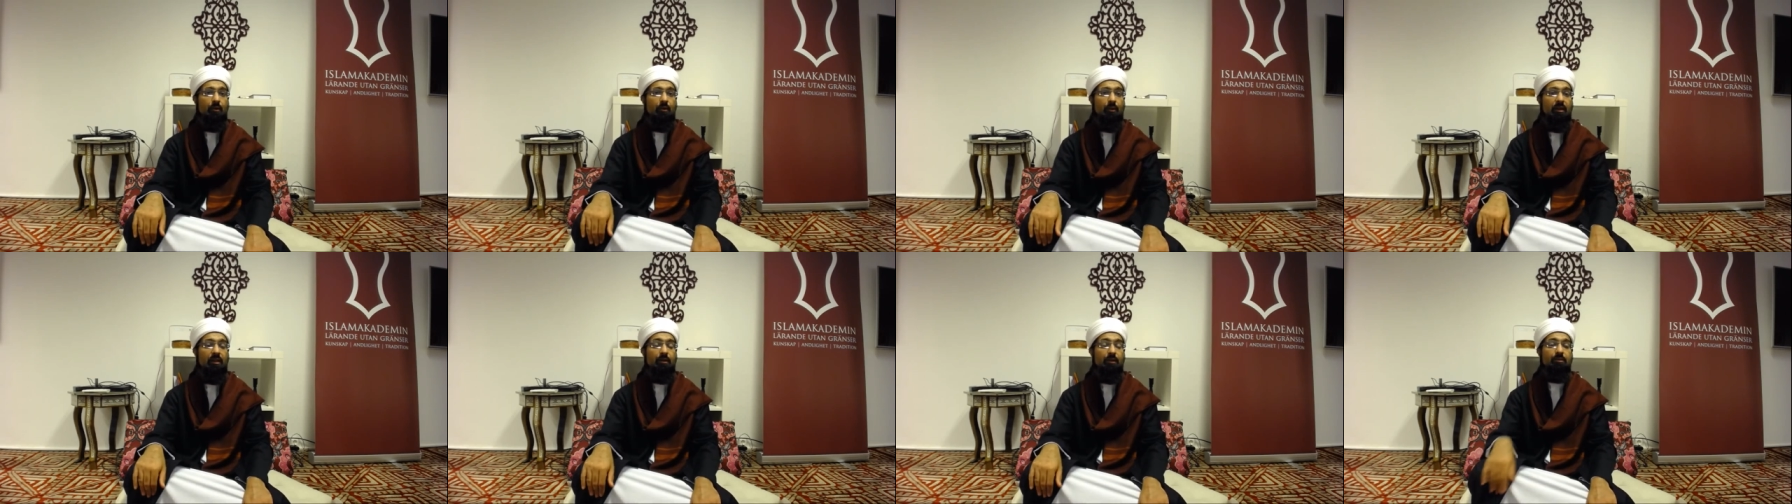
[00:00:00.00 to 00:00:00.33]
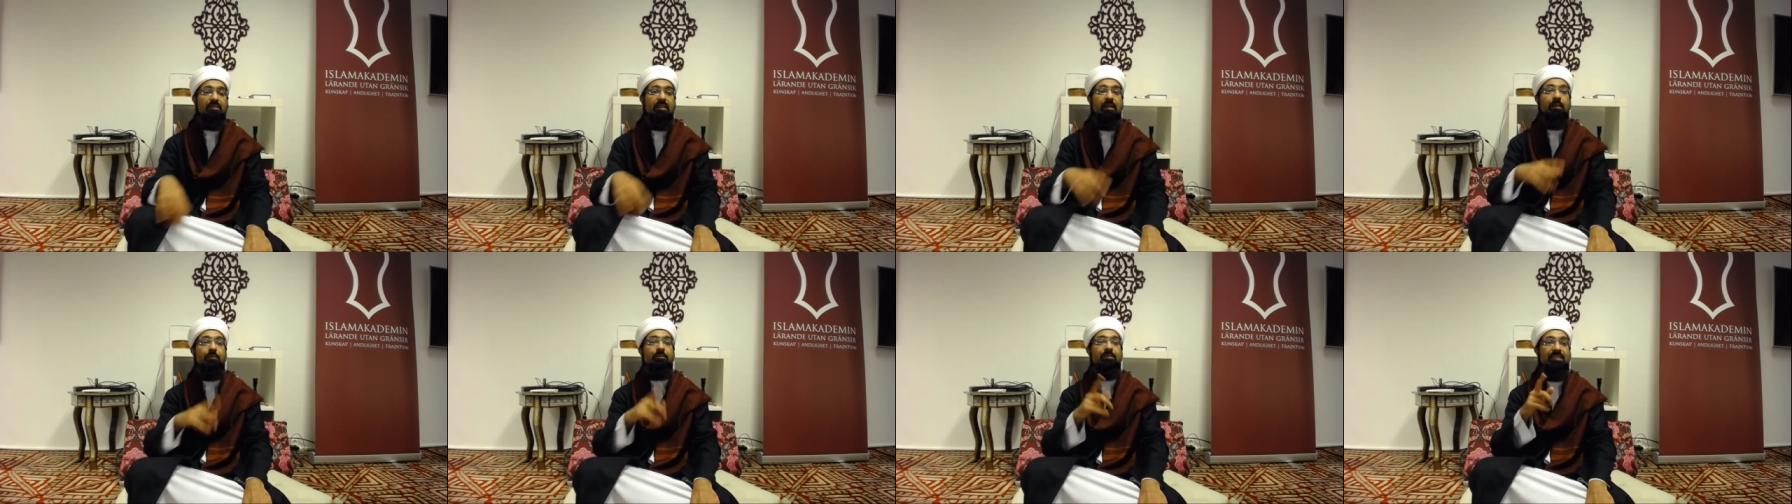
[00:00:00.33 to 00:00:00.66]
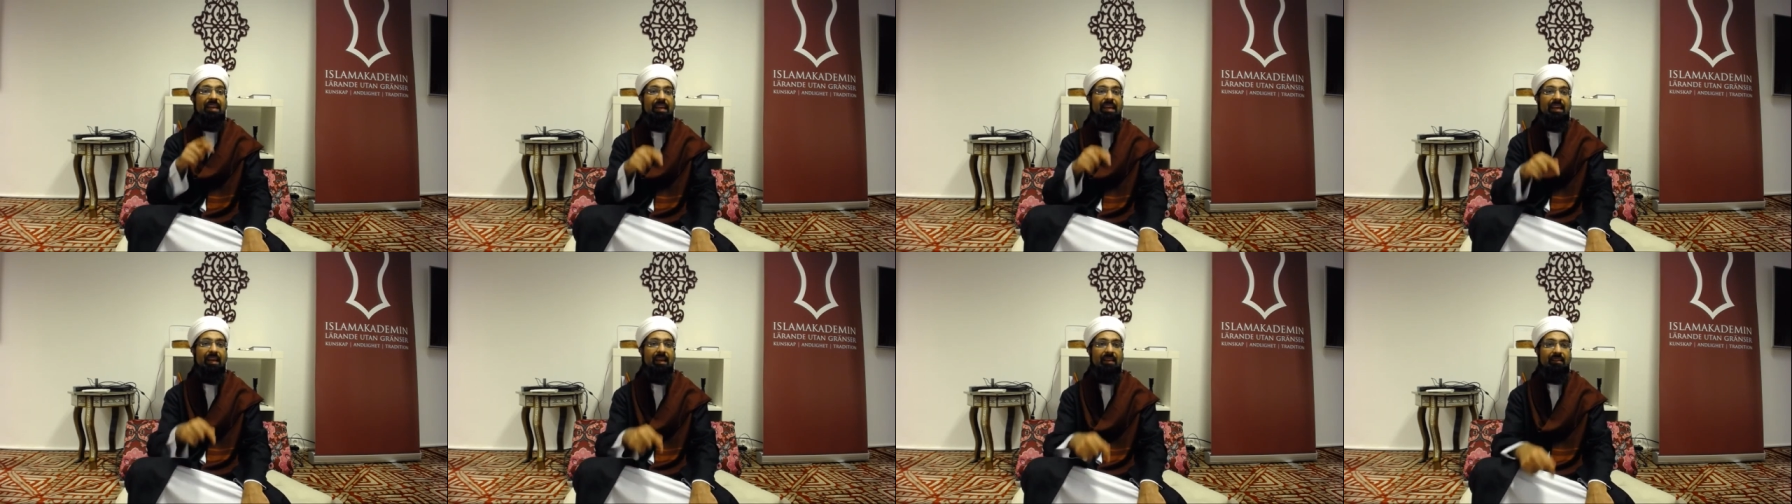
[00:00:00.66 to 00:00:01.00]
alayhi wa sallam
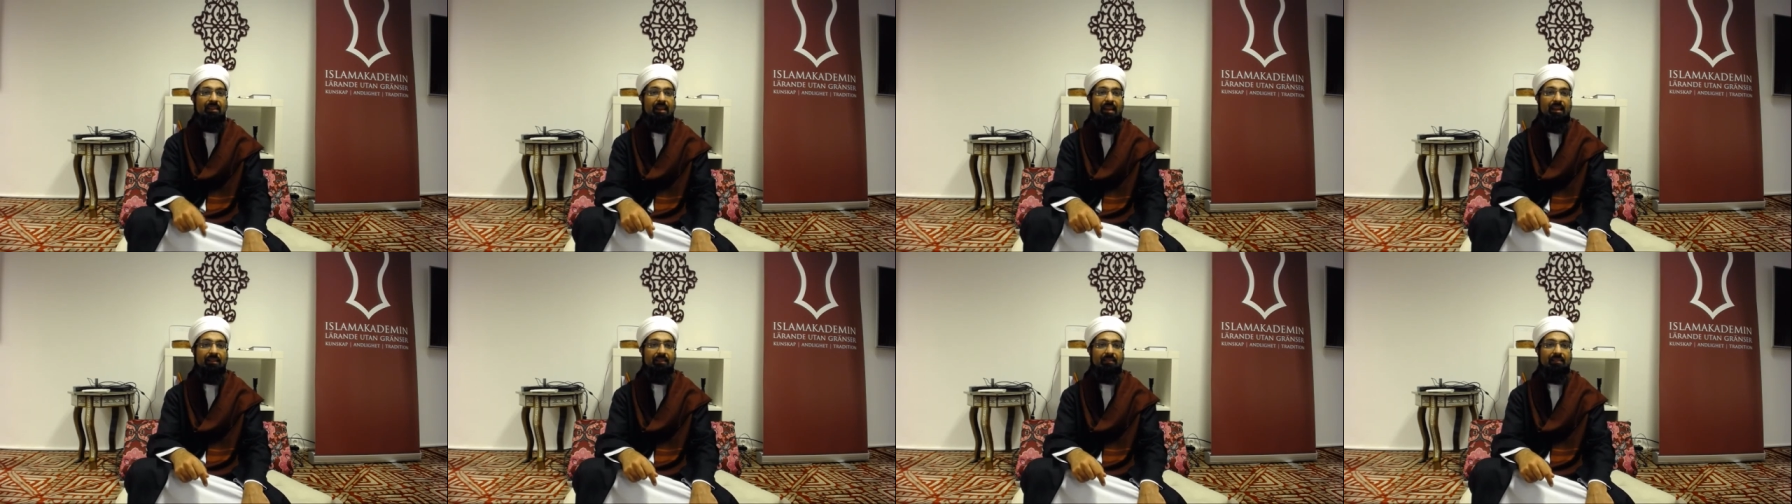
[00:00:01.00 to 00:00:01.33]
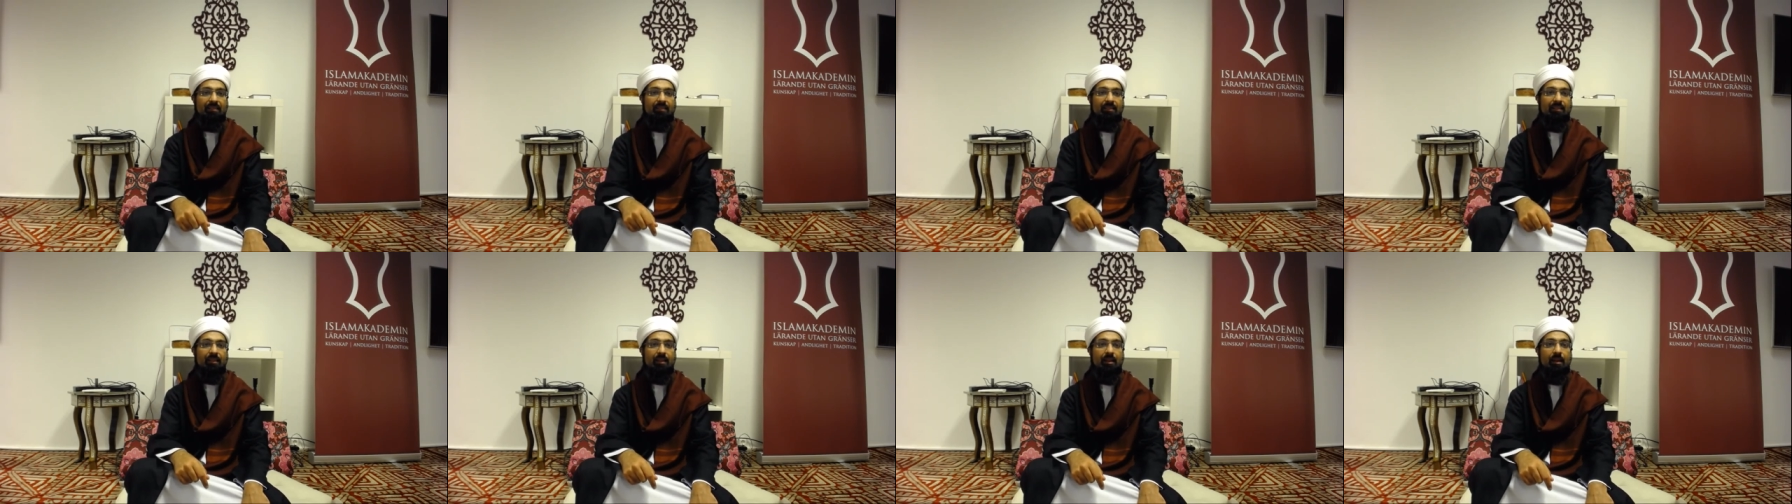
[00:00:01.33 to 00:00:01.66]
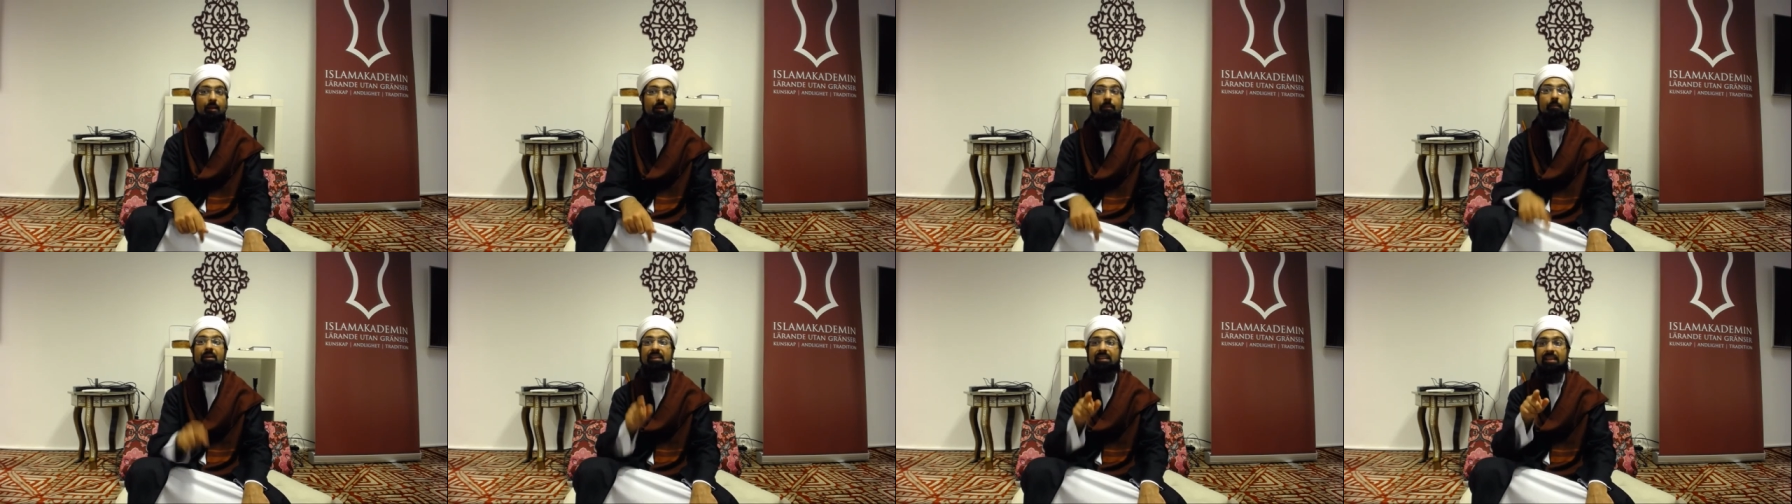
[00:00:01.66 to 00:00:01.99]
day and night.
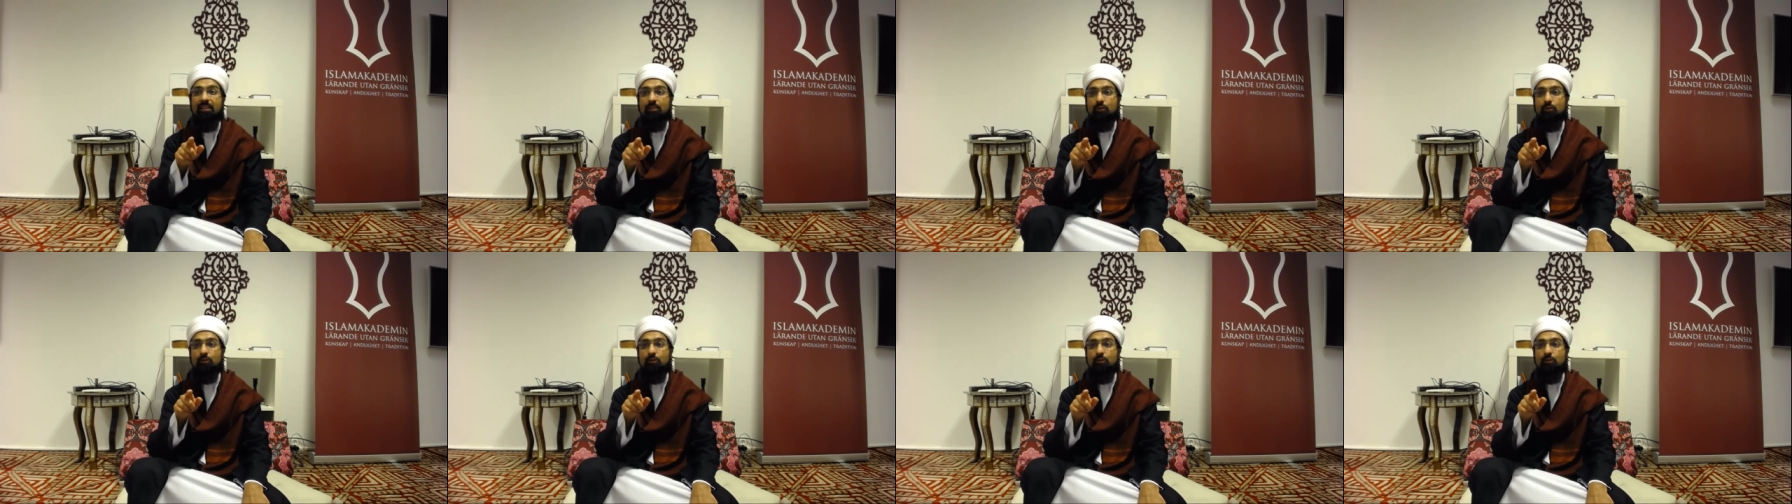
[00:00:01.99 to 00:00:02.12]
But guess